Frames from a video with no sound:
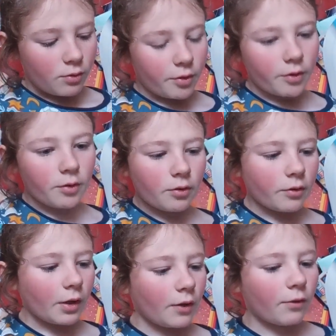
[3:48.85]

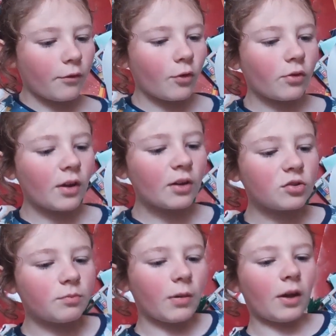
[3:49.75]
that is the first
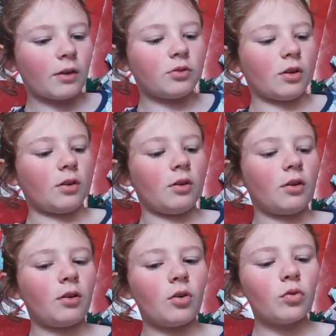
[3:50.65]
action pack done.
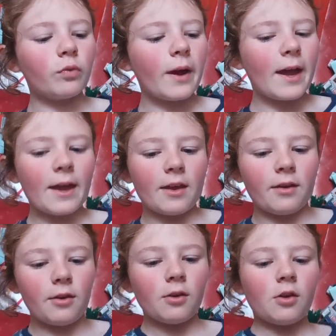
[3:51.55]
Hooray!
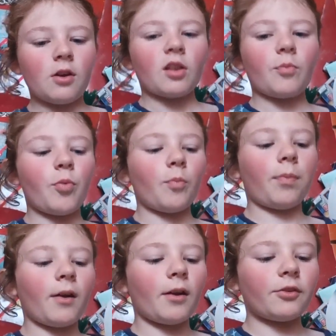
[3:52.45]
Let's put
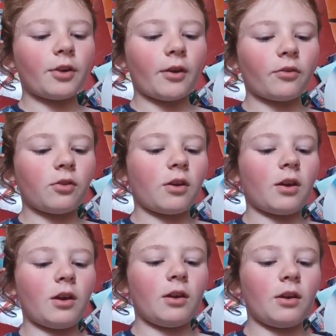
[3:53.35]
Plantastic
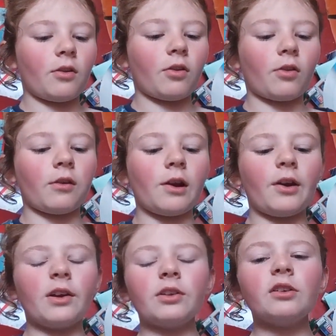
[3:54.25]
in his
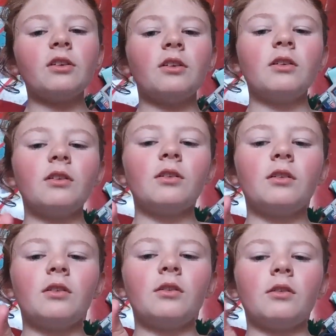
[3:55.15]
slider.
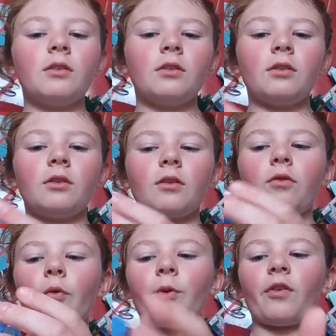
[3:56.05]

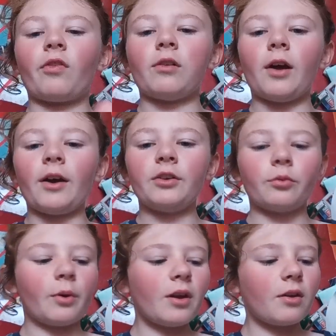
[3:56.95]
It's very
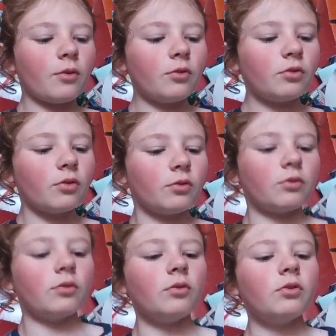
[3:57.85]
slidery. Good.
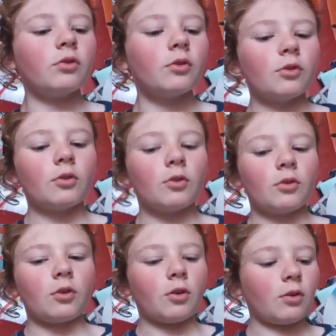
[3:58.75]

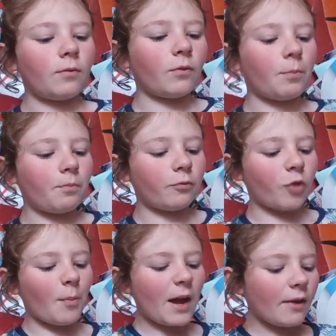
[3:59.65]
The
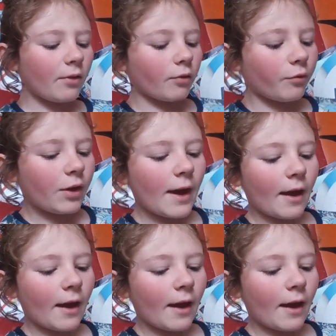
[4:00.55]
remains of the